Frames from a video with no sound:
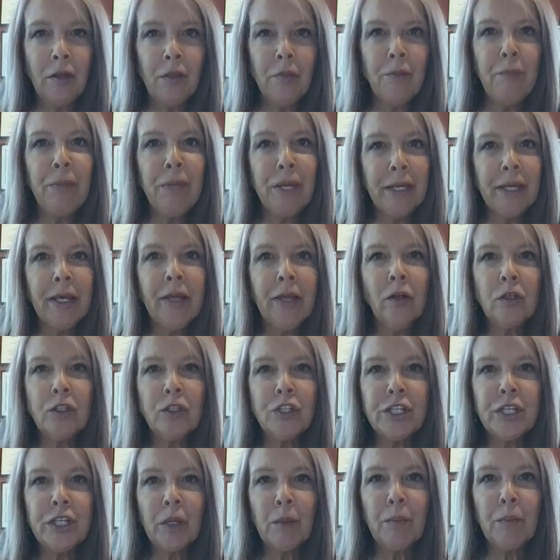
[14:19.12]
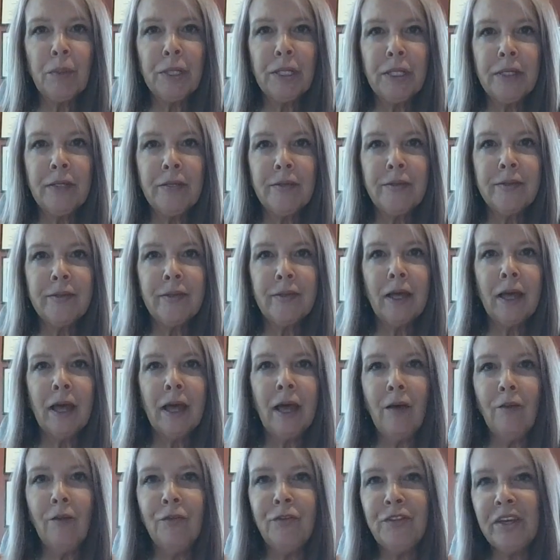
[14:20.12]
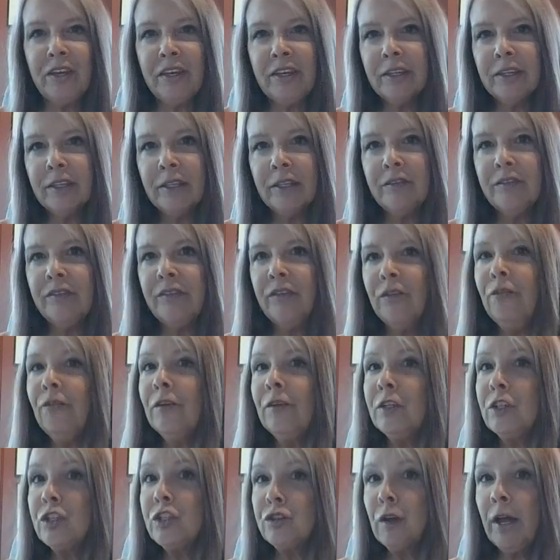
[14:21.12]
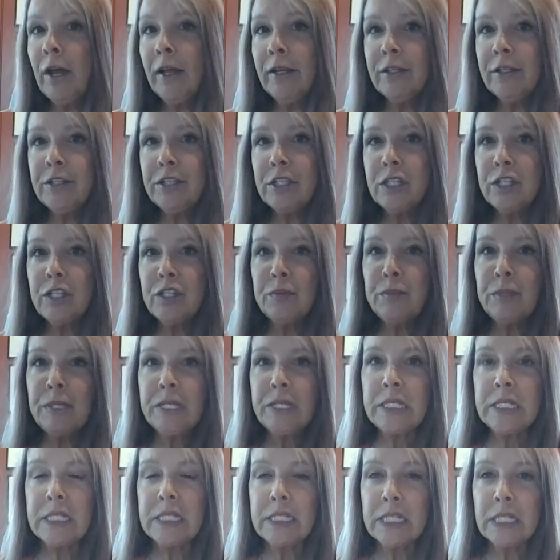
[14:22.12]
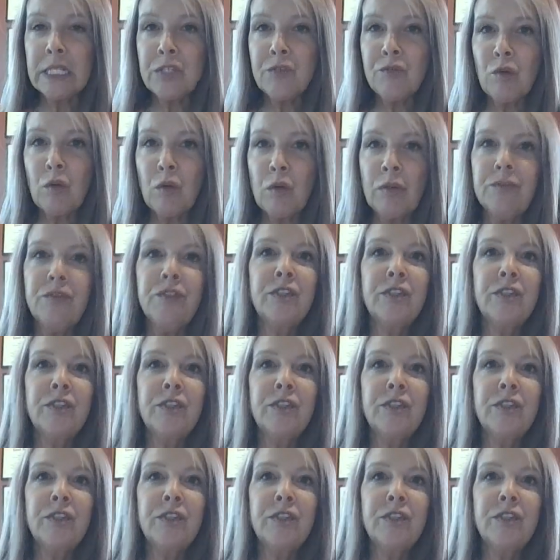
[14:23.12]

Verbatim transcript: the big energy companies have taken different strategies to be successful.